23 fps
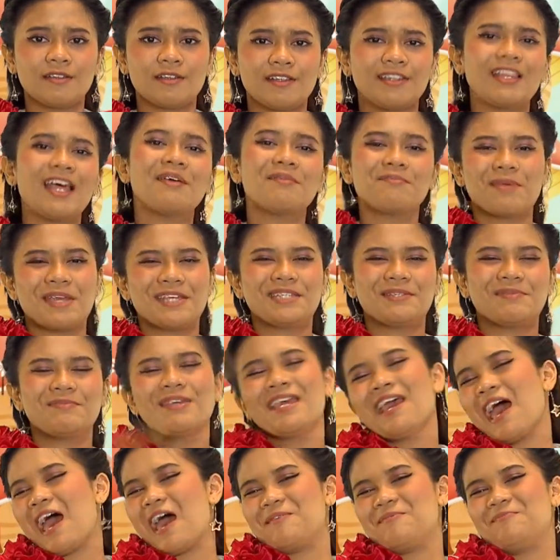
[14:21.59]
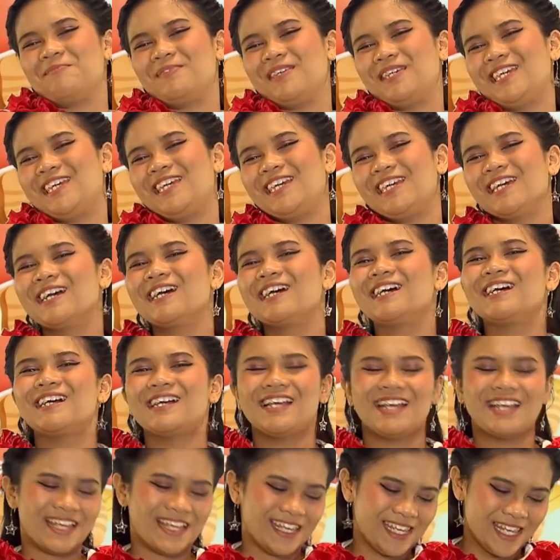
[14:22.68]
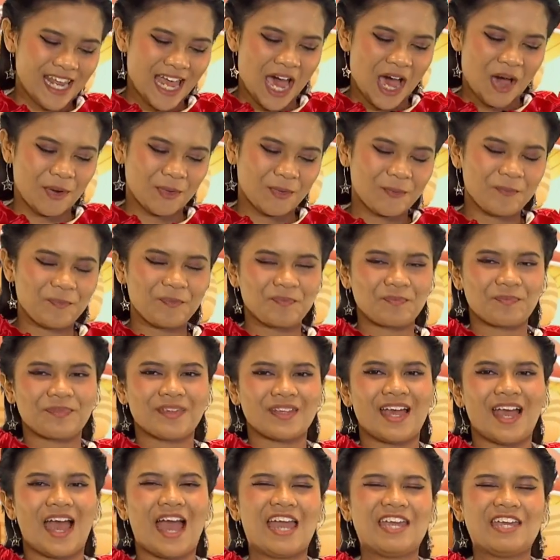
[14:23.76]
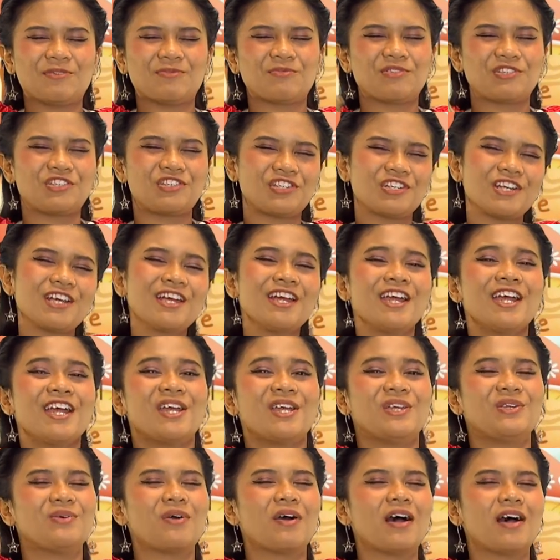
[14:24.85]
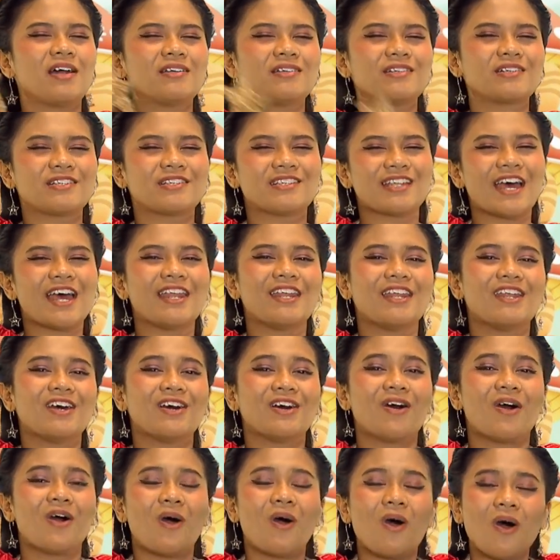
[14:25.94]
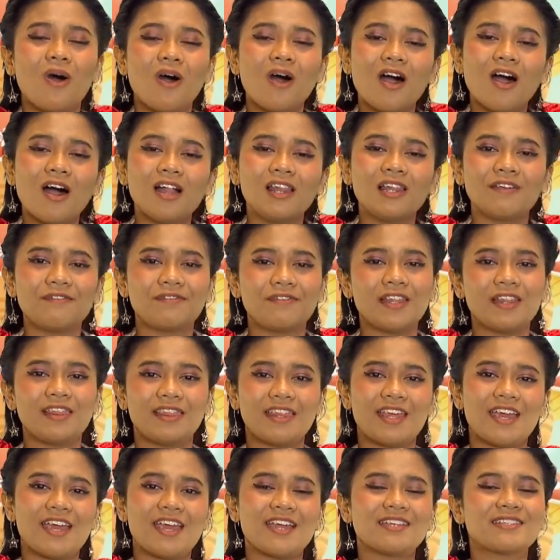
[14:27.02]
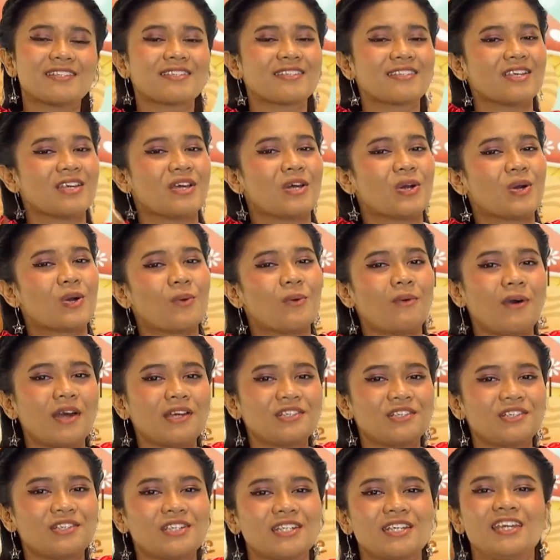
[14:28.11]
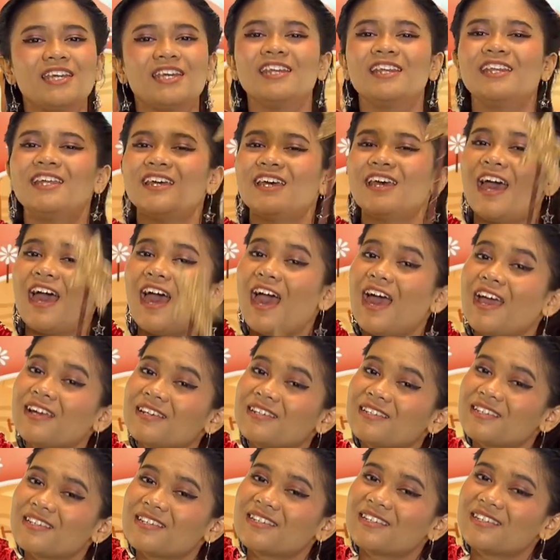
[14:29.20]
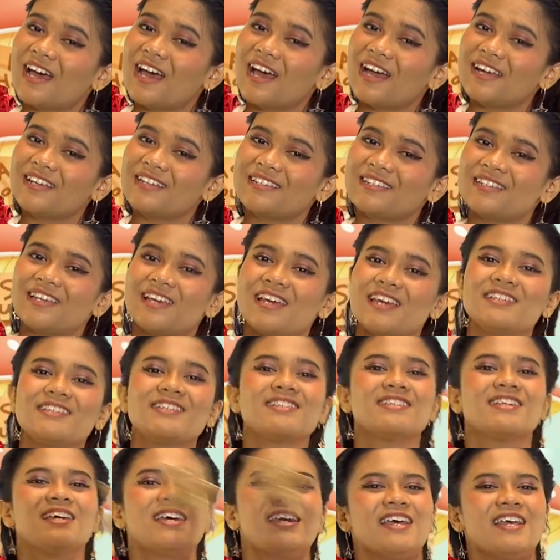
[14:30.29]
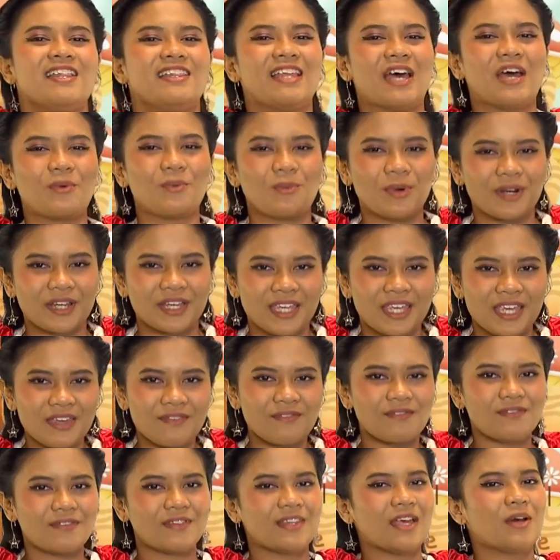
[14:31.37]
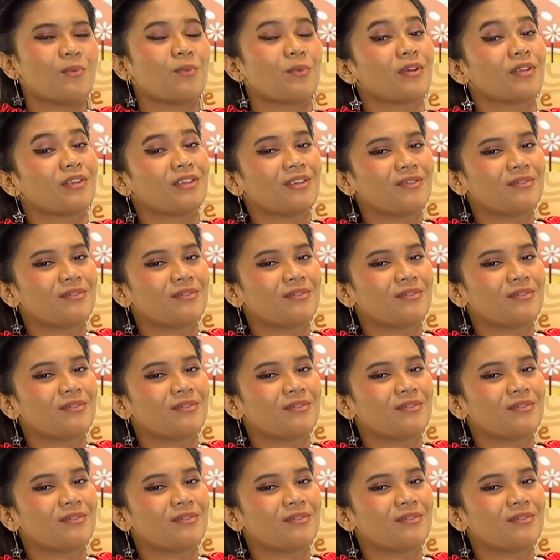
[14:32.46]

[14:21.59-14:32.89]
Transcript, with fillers: That makes me happy. Now, I am sure you understand all of the things, questions, exercises that were given. That were.